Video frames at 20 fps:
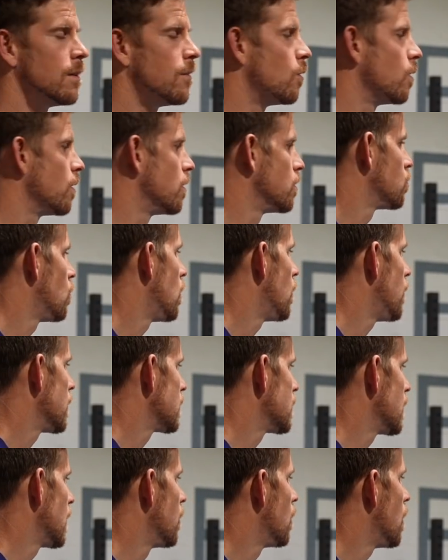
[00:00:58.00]
for those wall
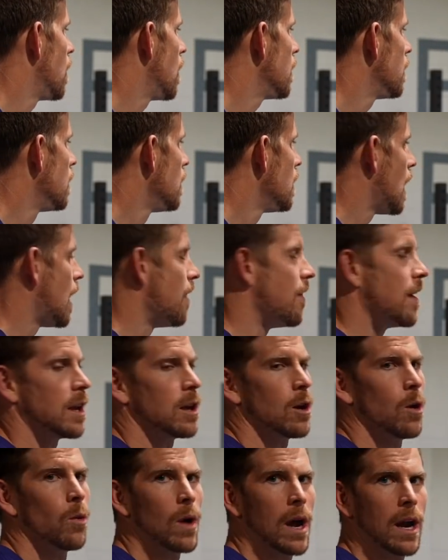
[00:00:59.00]
walks later on, and then
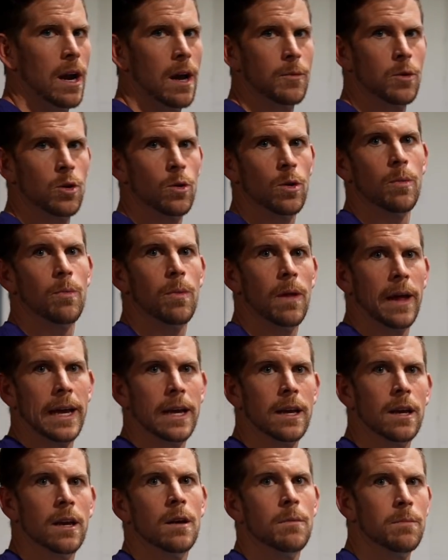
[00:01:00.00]
go right up to a
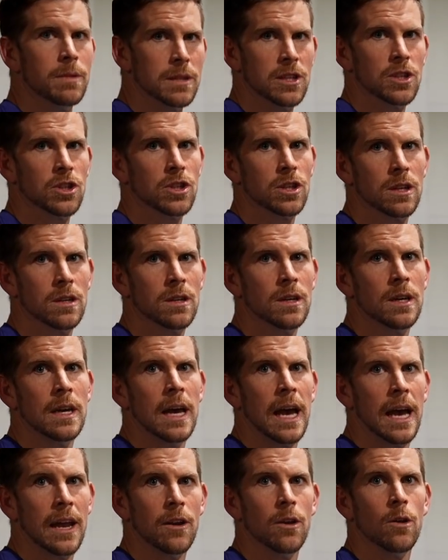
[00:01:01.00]
plank position
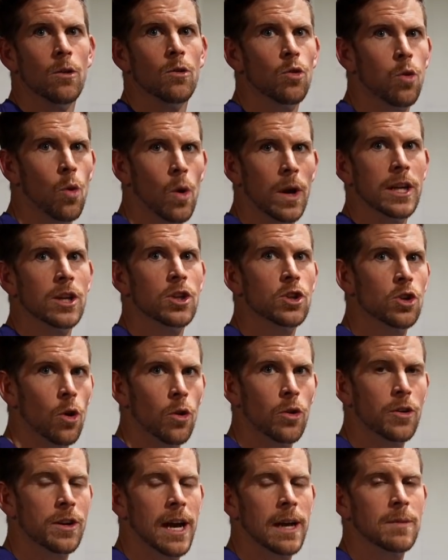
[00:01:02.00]
and do 20
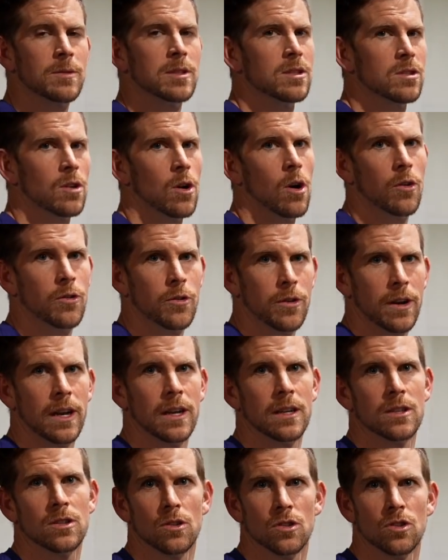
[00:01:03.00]
shoulder taps. These are
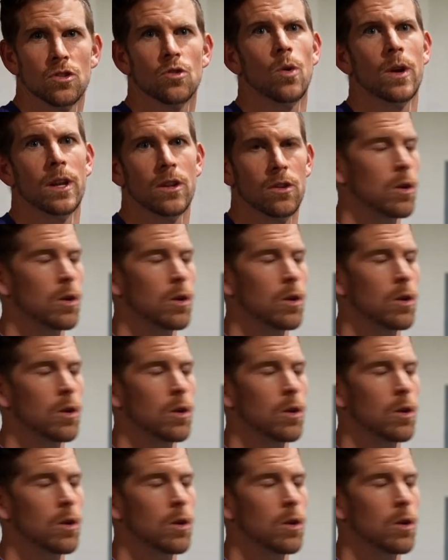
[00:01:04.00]
alternating, so it's 20